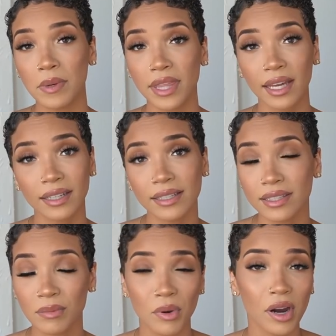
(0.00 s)
But that
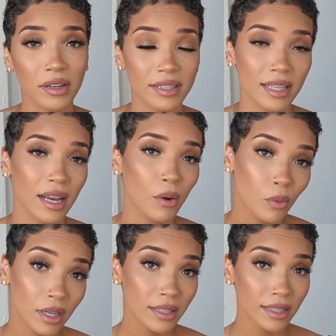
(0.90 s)
is the progress that I
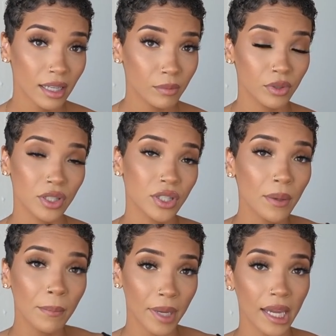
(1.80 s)
was able
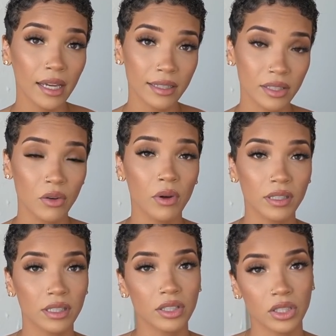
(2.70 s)
to make. I still
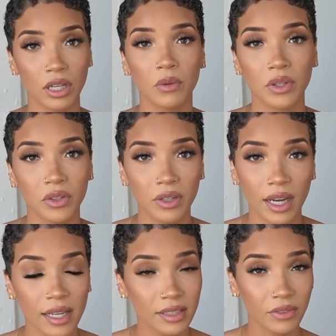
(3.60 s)
wanted to share it with you
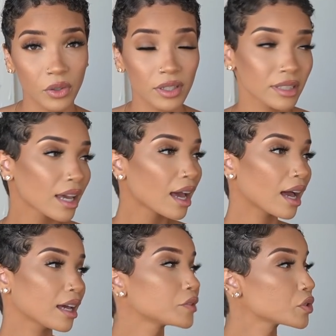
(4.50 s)
guys. Of course,
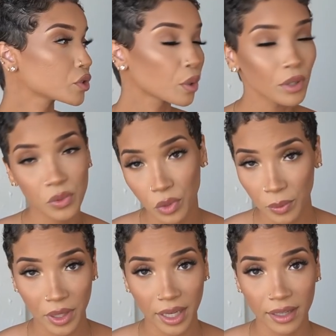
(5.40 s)
I have so much more
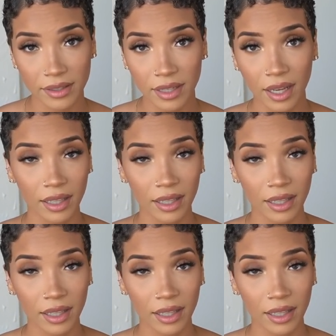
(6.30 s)
planned.